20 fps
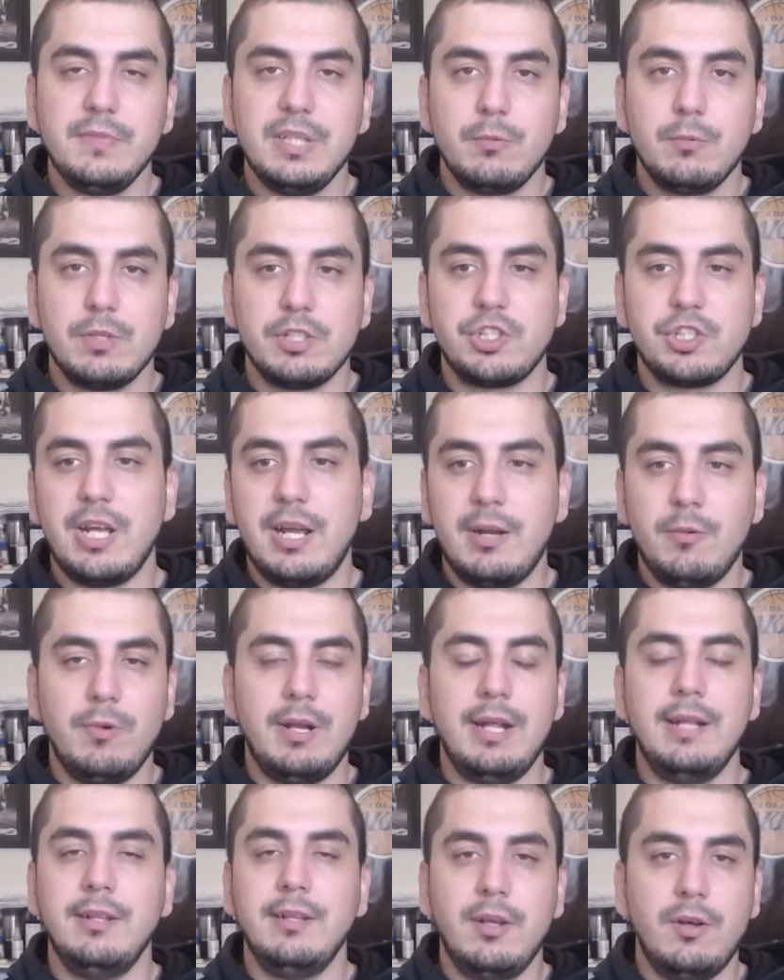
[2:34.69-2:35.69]
Rajon
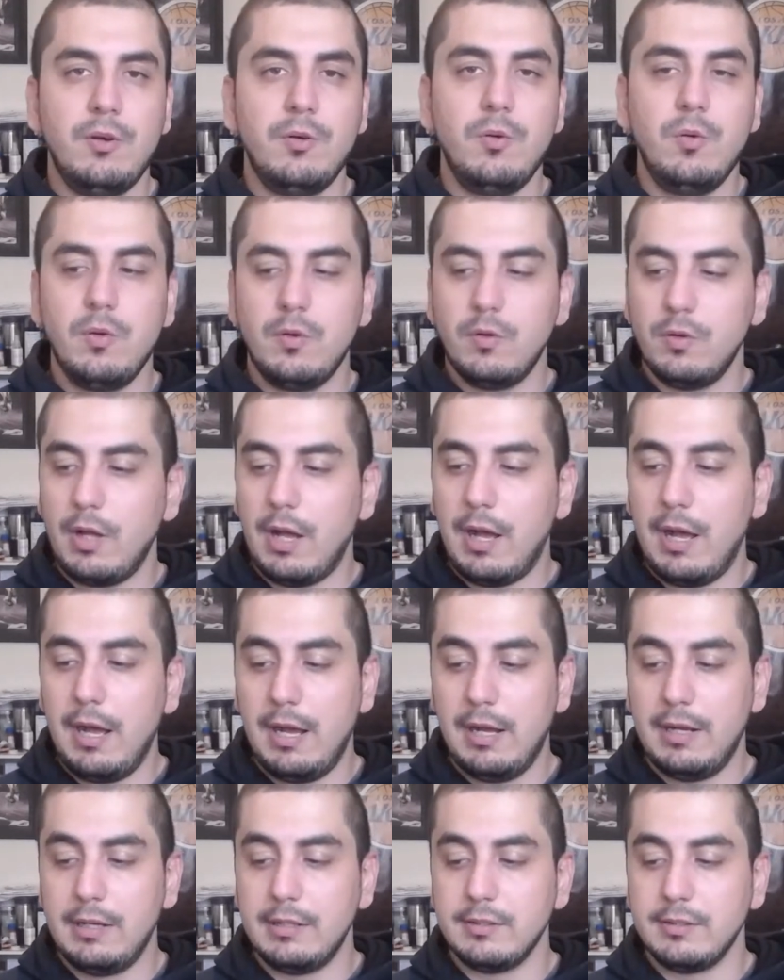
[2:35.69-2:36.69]

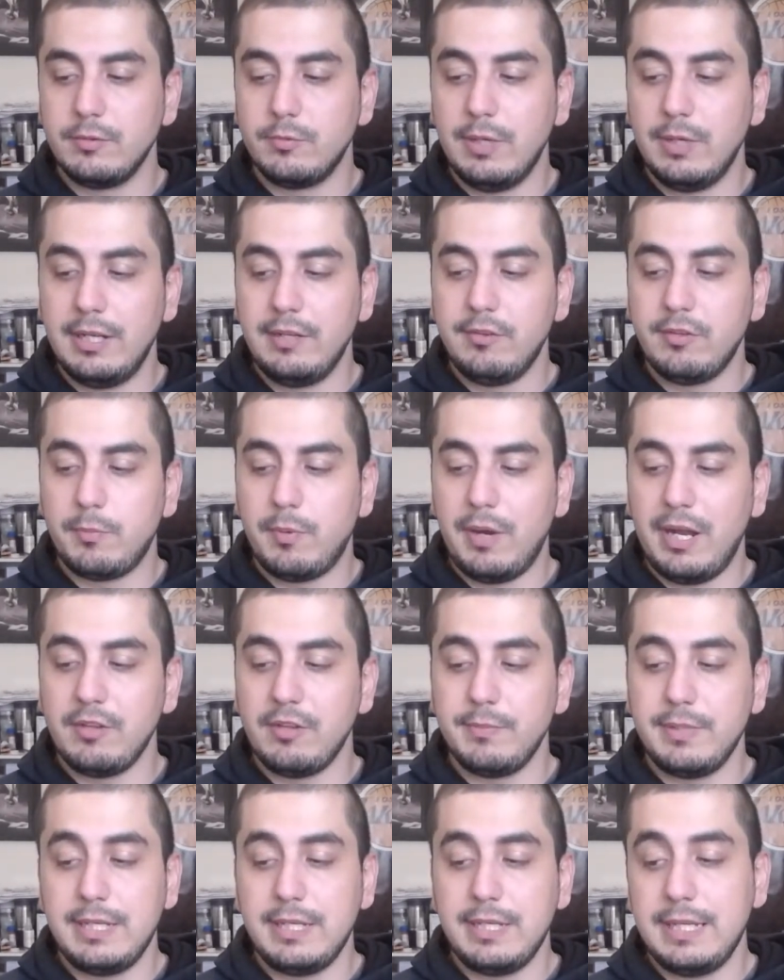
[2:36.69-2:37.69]
Rondo really surprised
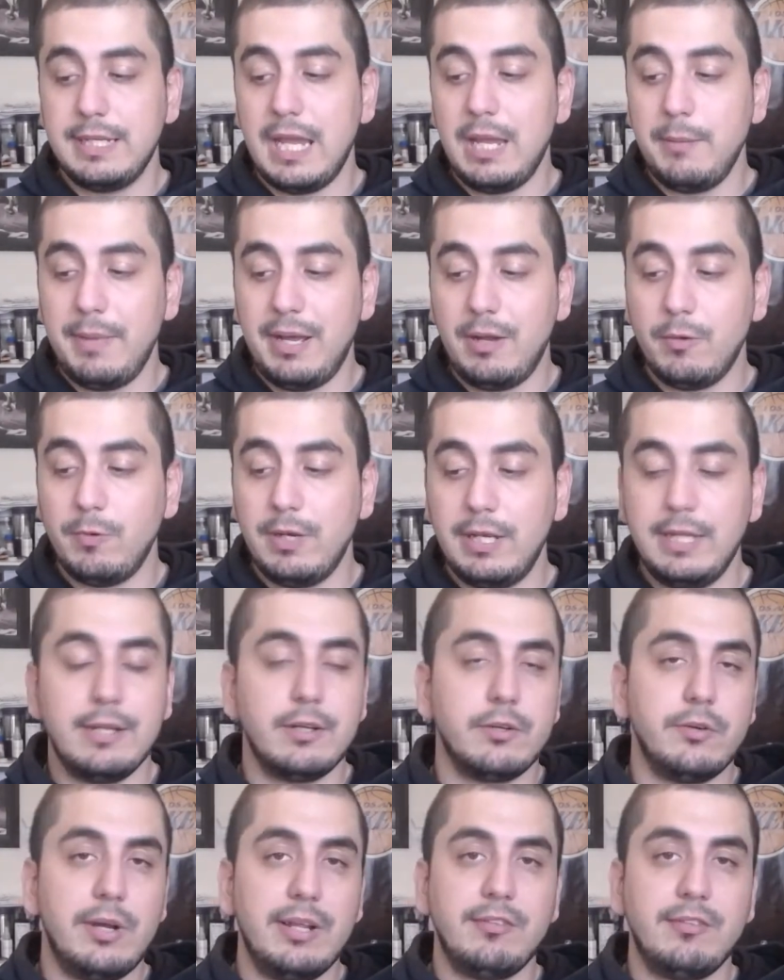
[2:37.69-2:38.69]
me. He came out really
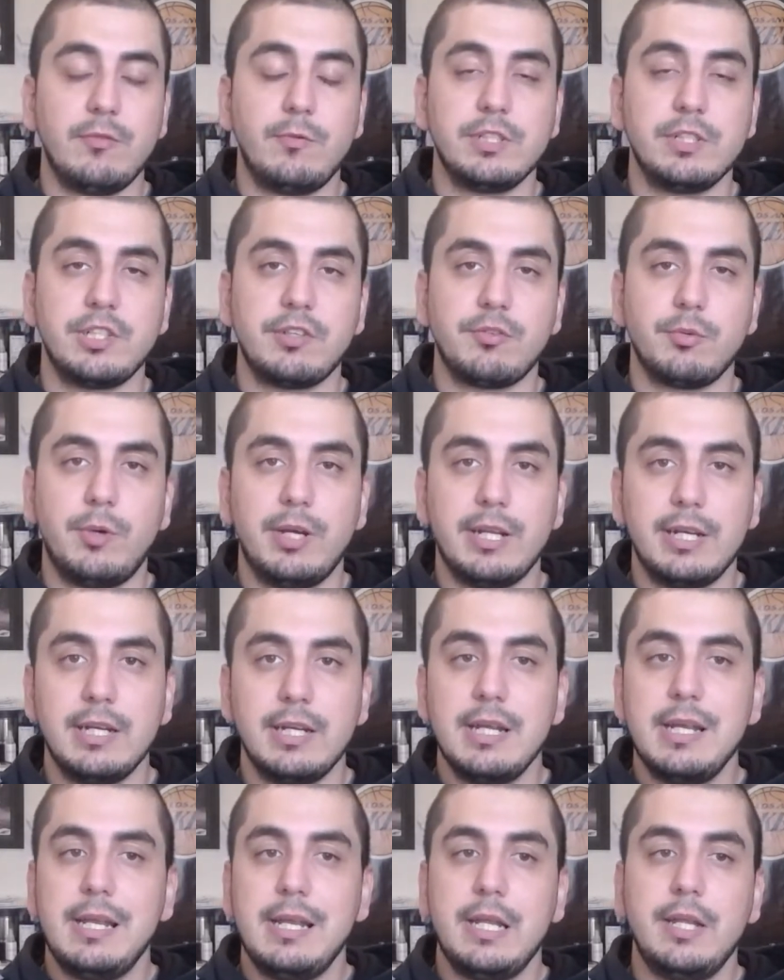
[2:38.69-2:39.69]
aggressive, which is what
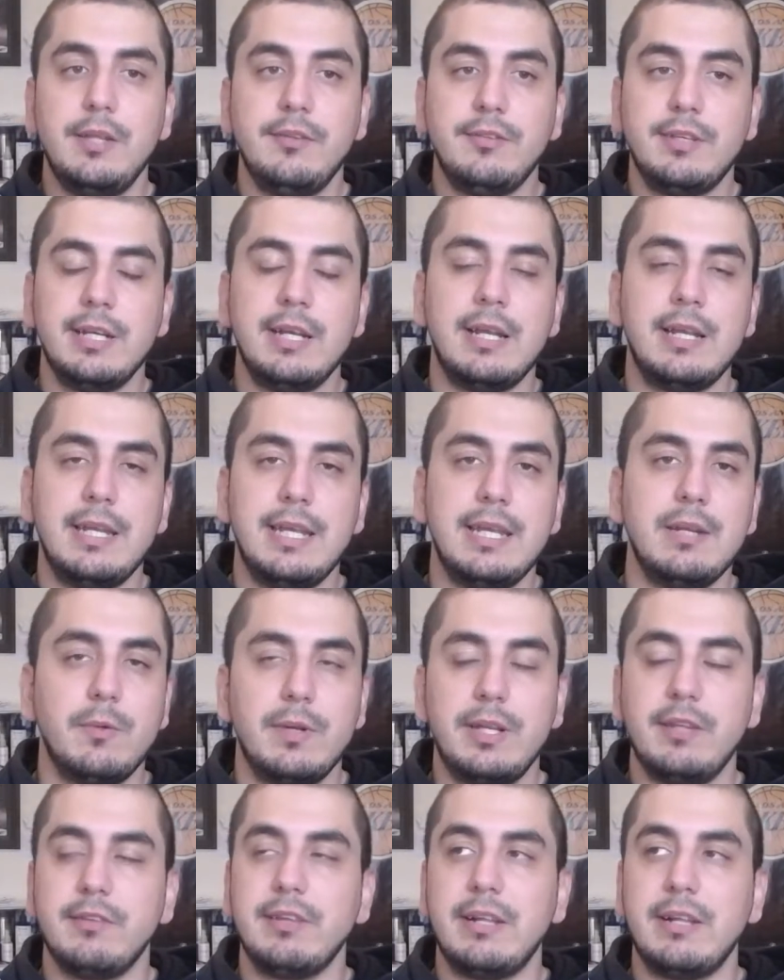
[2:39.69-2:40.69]
he's going to need when
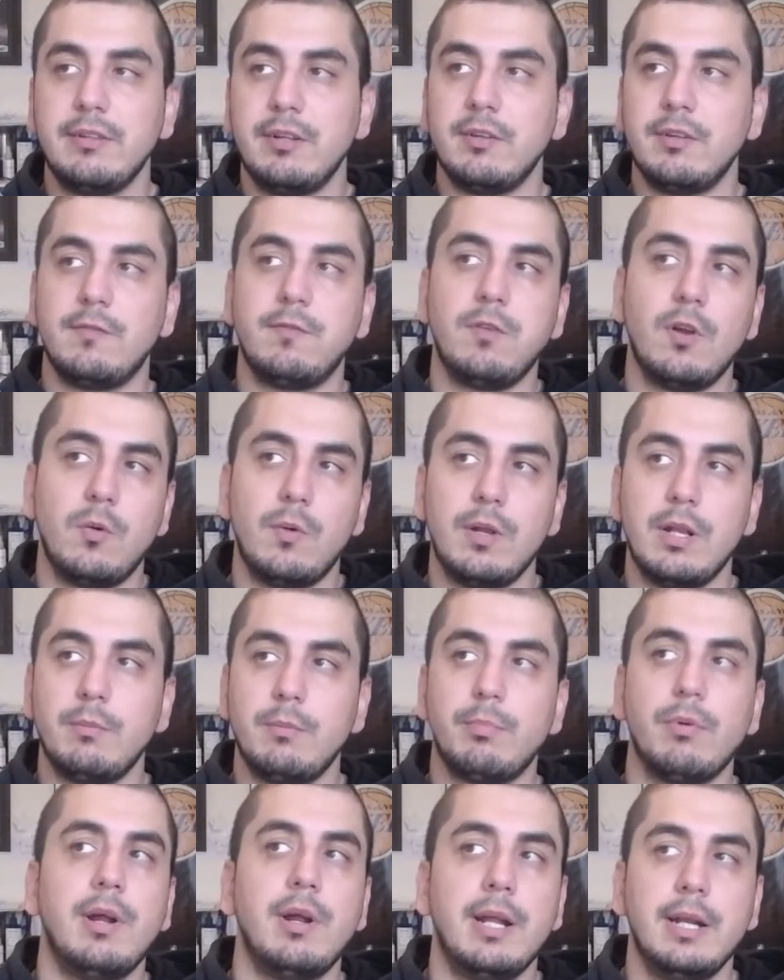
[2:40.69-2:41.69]
he's out there on the floor with
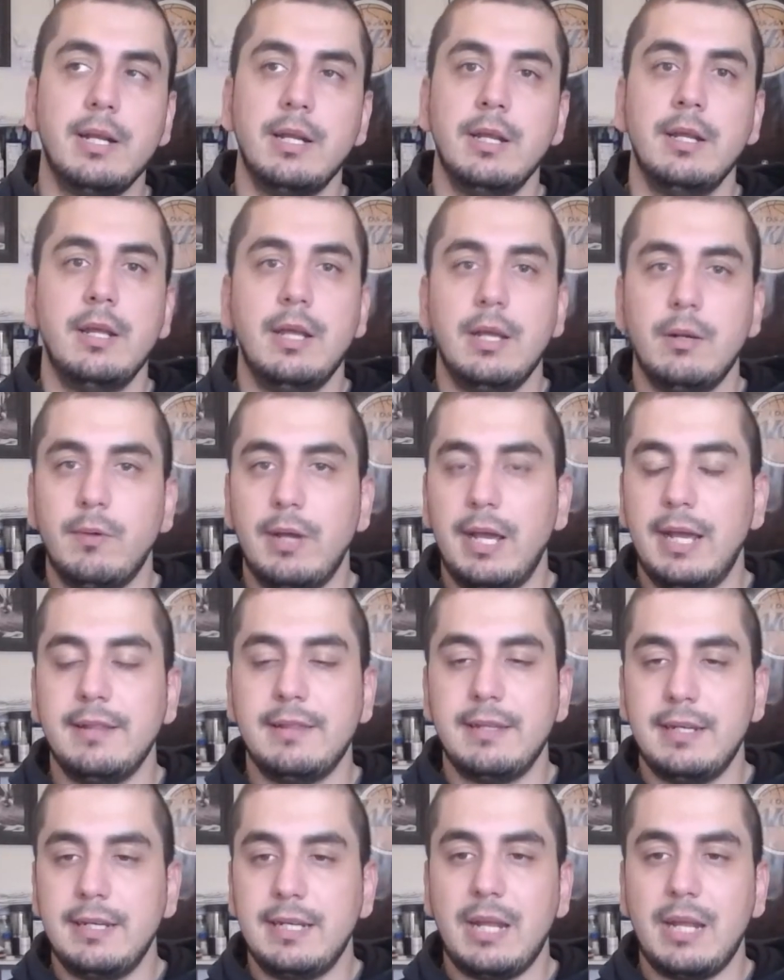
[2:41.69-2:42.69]
LeBron and with
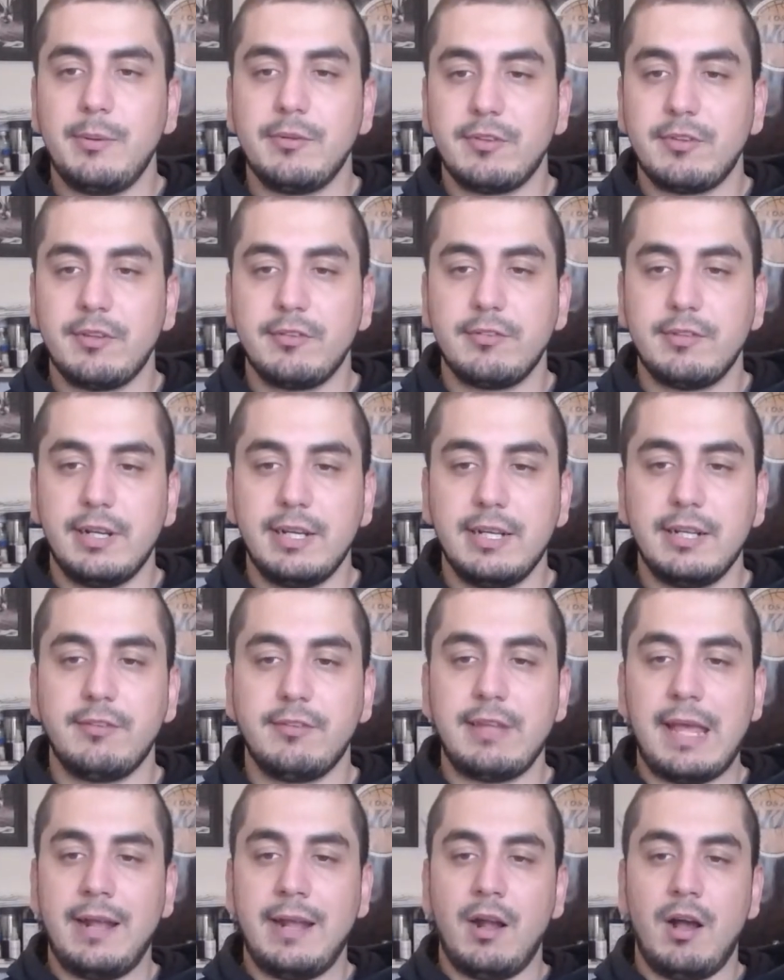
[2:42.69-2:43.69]
Anthony Davis, because they're going to
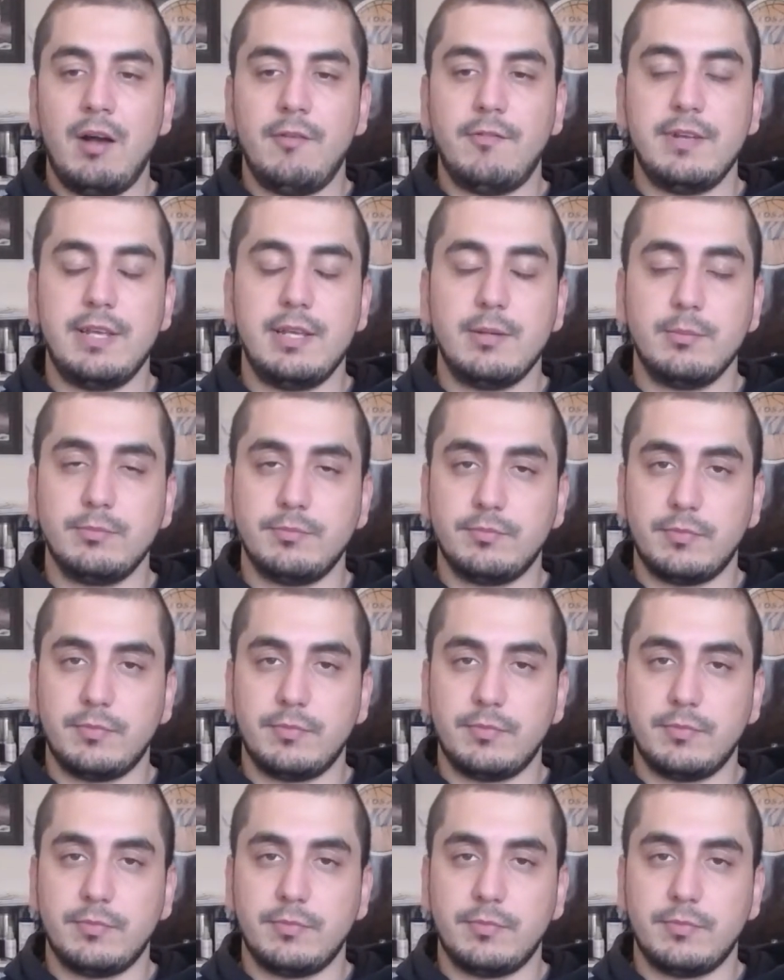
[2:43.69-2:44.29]
sag off of him.